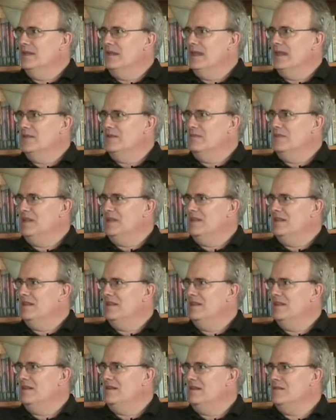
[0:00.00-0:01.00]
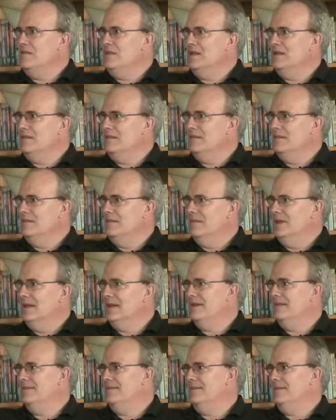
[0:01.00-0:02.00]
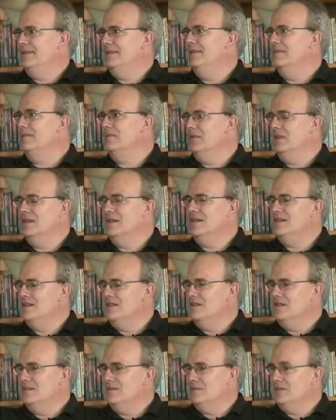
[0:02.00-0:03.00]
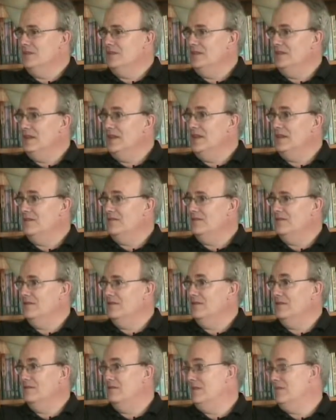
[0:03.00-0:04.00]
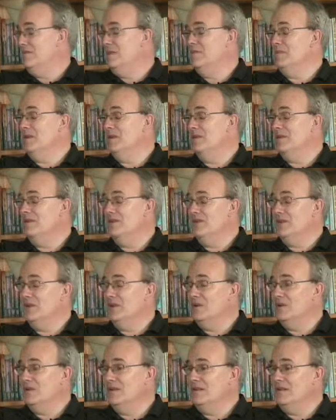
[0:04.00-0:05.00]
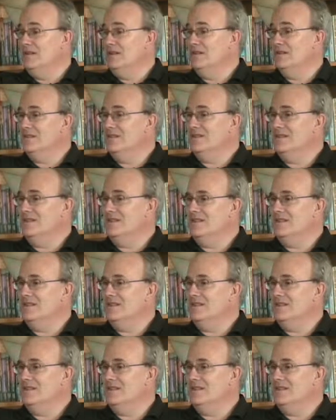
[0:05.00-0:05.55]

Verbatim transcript: has been a theme in my you know relationship with Jan for we've been married 31 years.